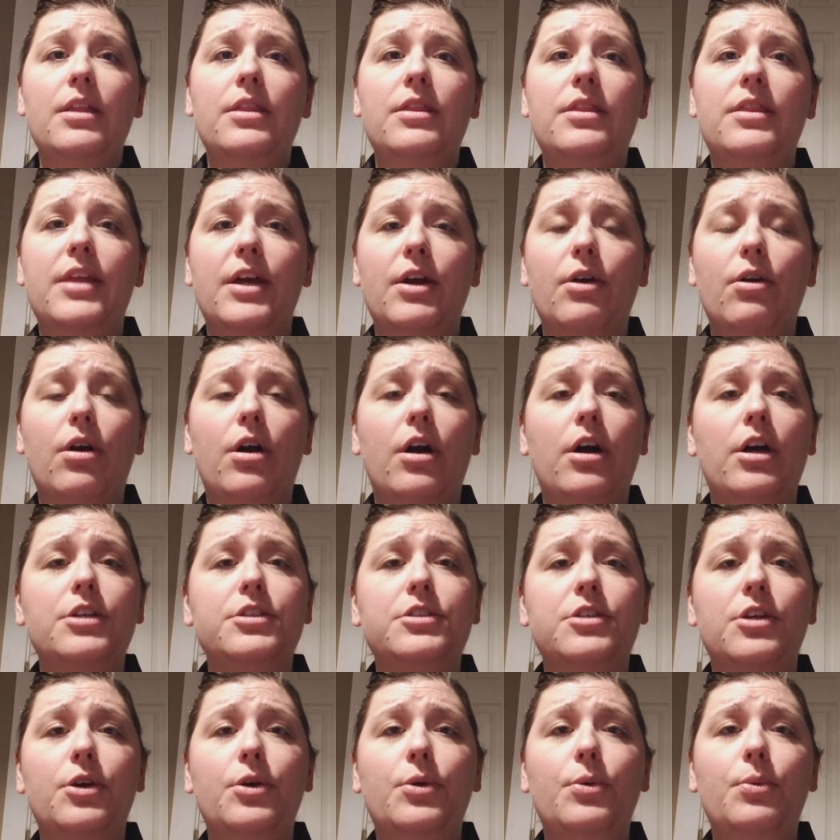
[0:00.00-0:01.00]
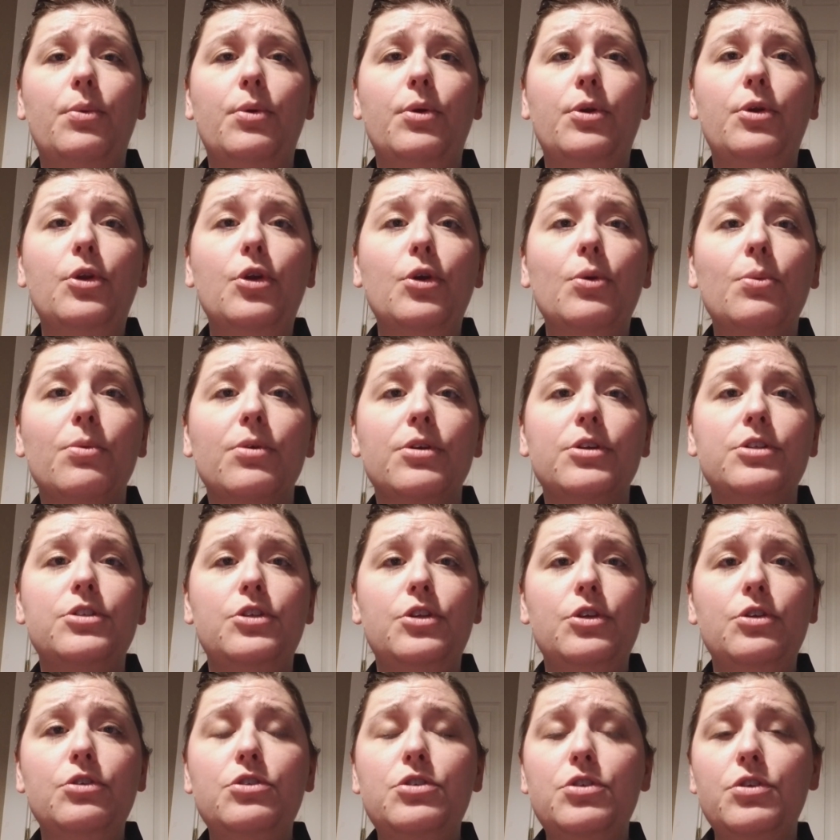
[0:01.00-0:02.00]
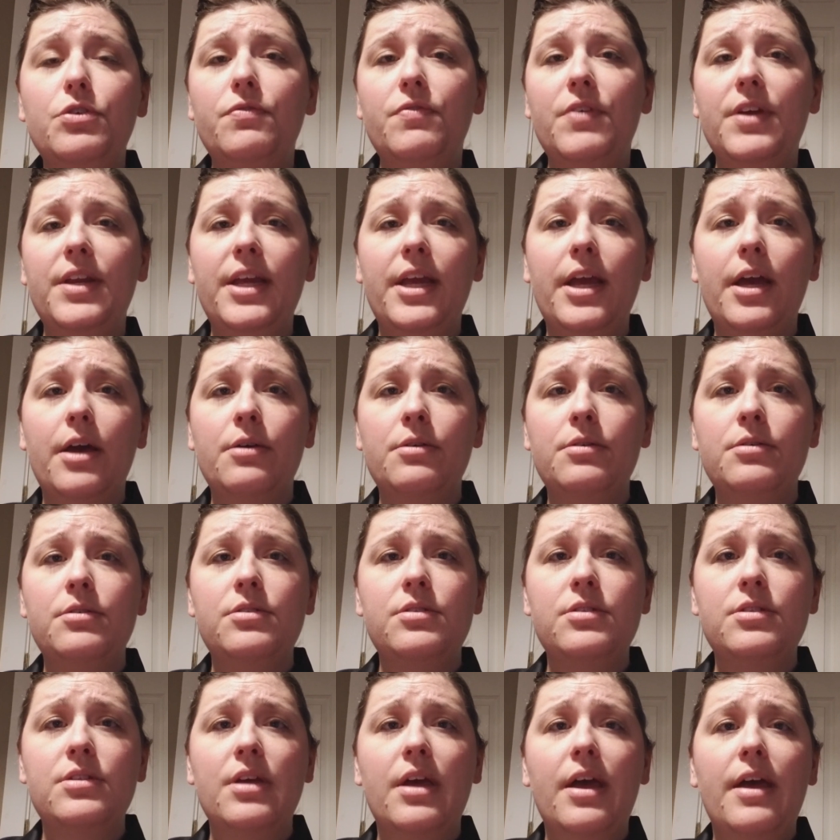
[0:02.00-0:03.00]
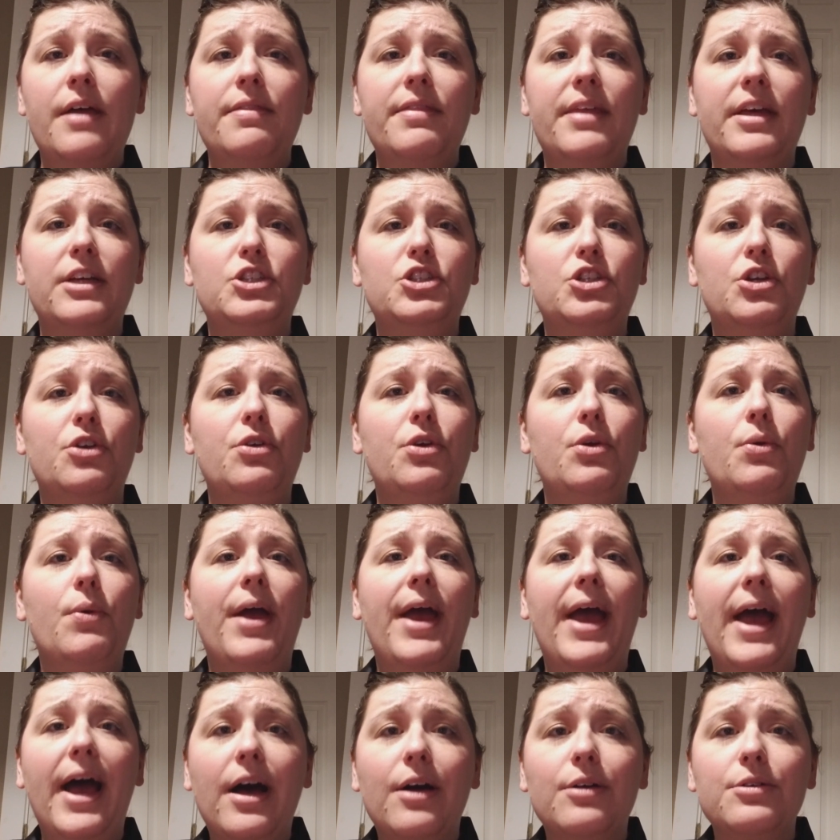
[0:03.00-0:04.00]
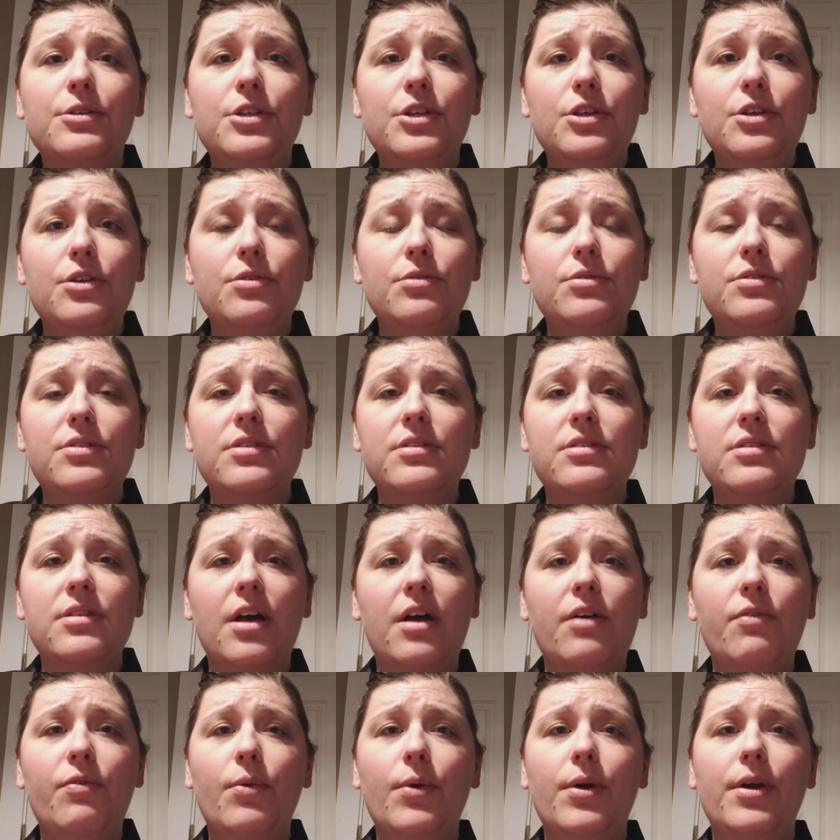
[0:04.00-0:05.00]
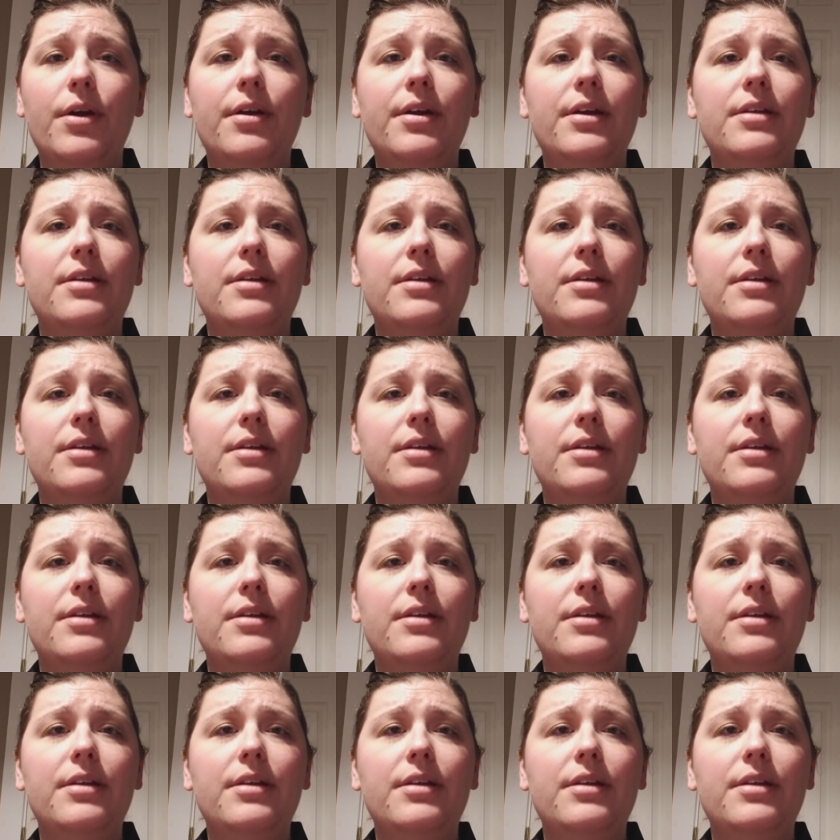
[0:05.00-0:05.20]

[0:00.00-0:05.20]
There are also numerous YouTube videos that show you how to use the software.